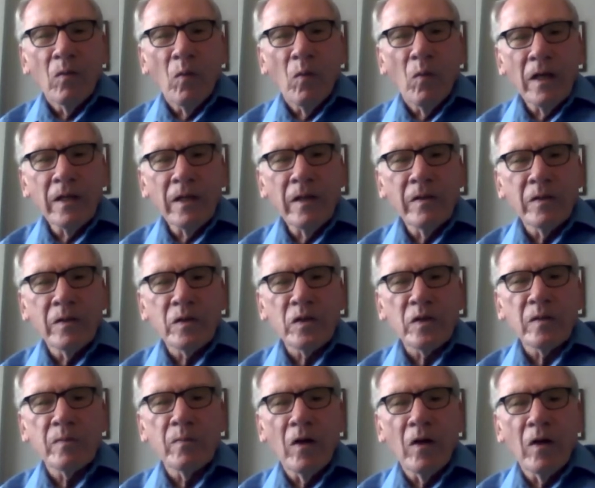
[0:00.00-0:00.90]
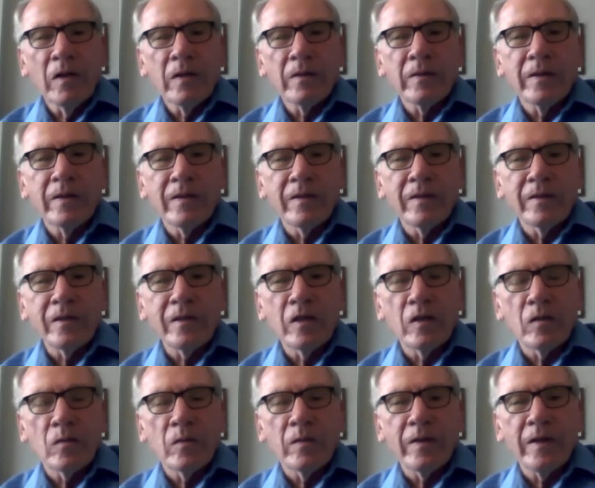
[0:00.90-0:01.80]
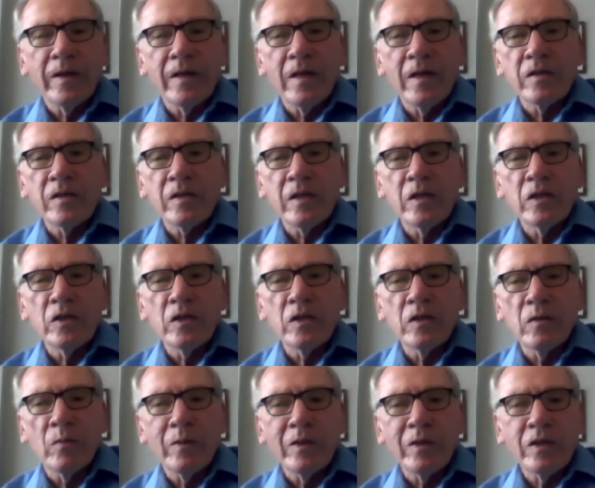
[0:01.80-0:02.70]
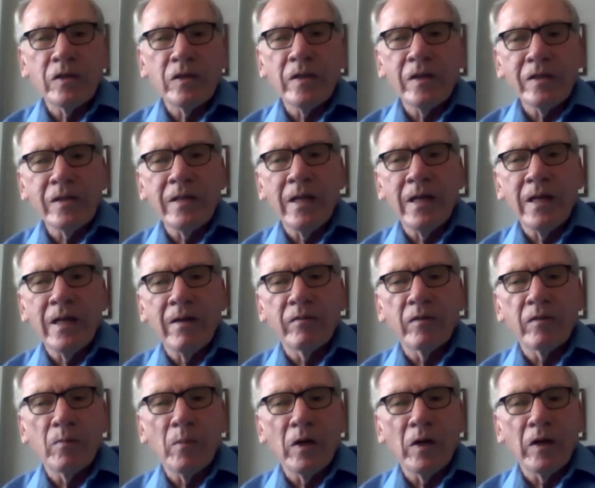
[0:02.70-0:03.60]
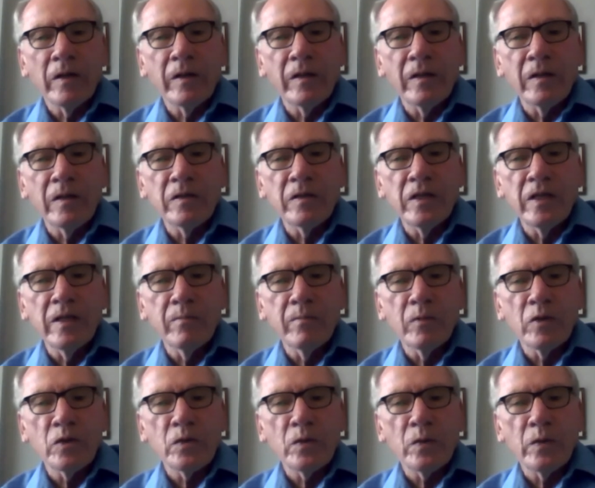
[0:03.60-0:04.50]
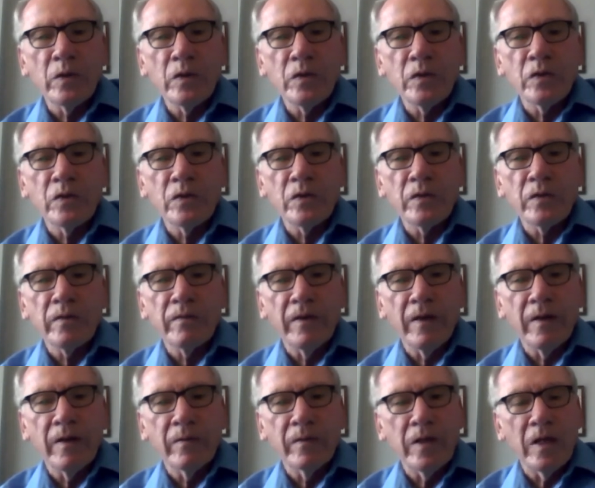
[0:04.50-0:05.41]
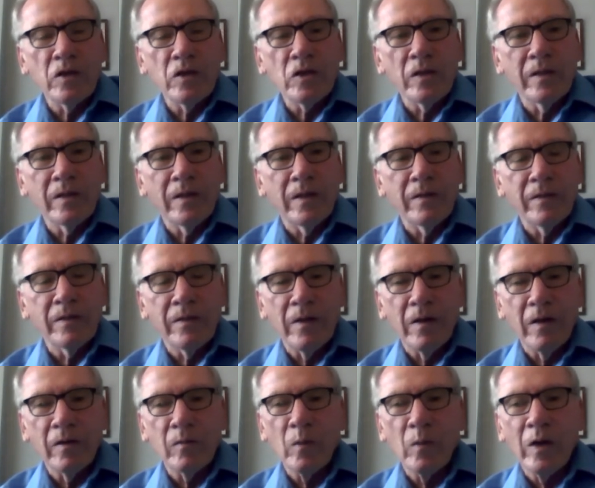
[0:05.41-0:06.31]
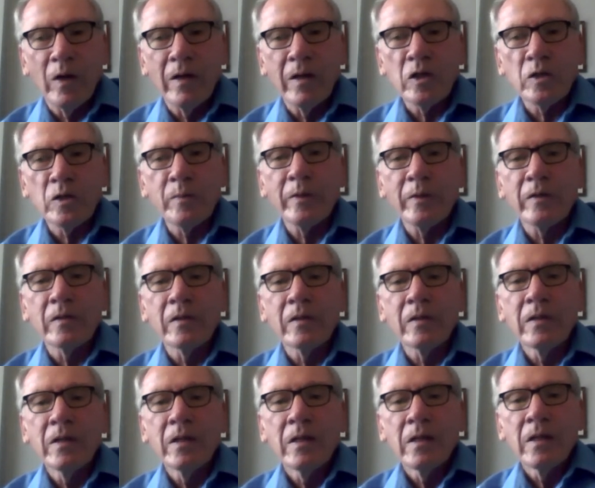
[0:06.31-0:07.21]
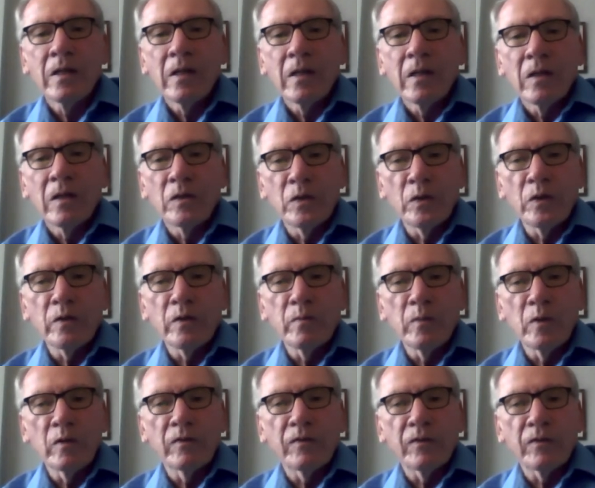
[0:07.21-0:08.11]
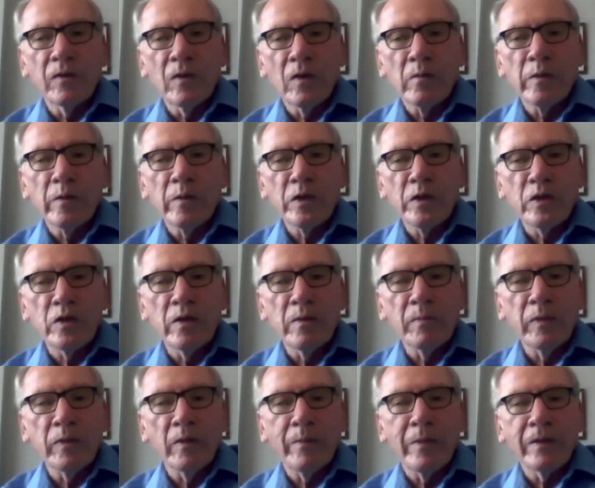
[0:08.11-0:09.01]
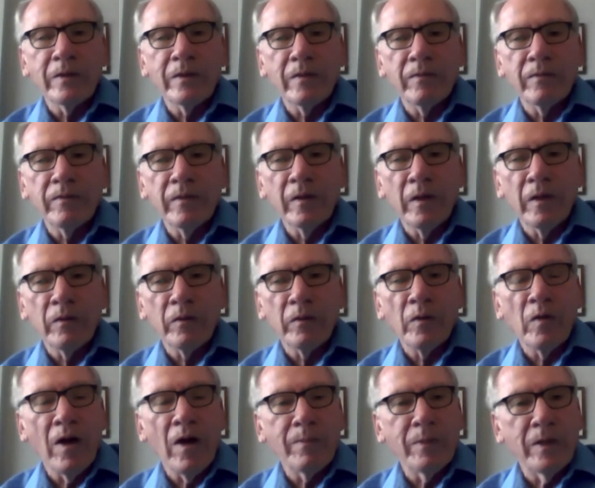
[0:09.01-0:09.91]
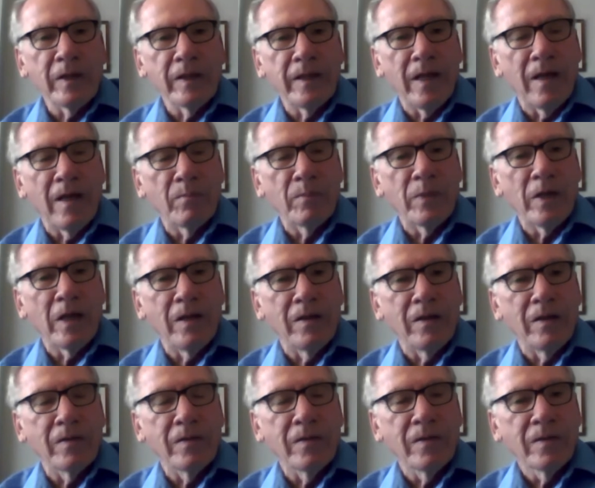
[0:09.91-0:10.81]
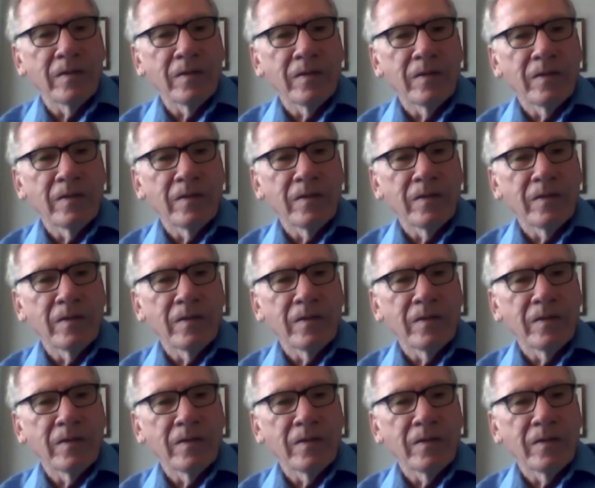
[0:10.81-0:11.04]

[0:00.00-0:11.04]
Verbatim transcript: what kind of smaller healthcare organization, which doesn't have the marketing team resources or a foundation like the Ottawa Hospital, do to move forward to implement a philanthropic campaign?